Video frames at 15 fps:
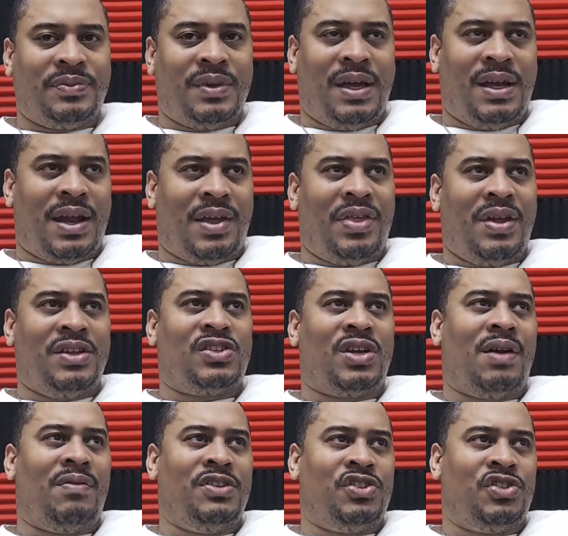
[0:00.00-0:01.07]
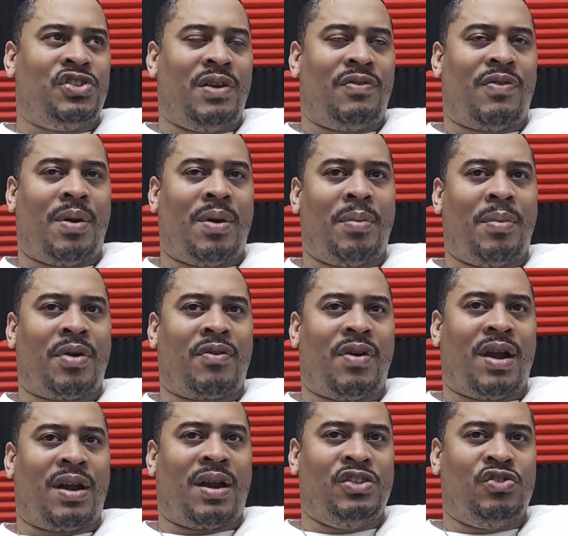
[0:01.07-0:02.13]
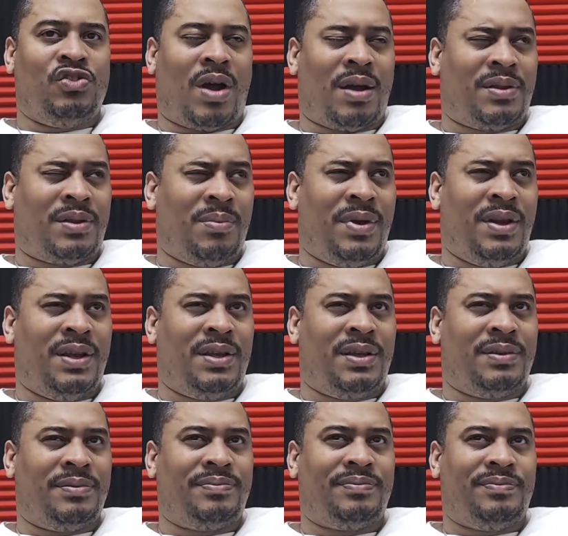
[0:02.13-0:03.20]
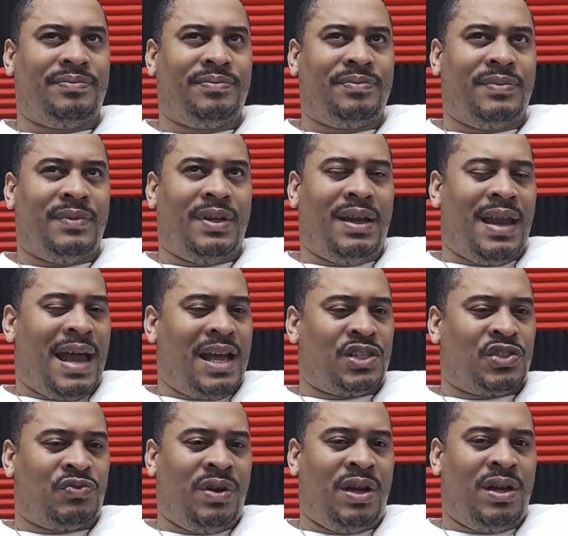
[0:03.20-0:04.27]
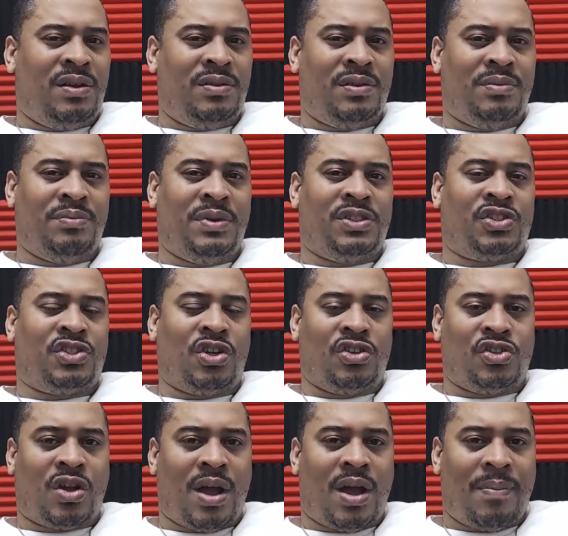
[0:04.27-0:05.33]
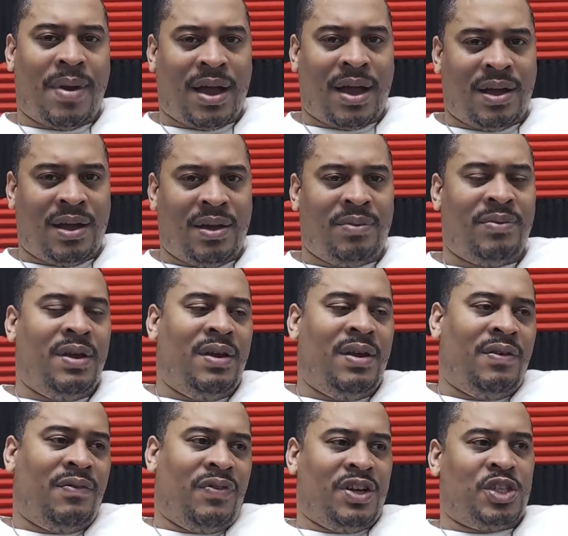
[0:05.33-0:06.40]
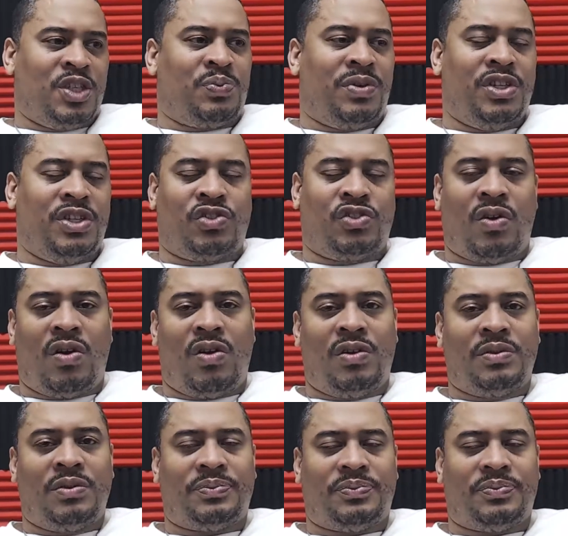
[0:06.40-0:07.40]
I think Chavez Jr., if I remember correctly, dropped him in the last round, but Sergio got back up, finished pretty strong.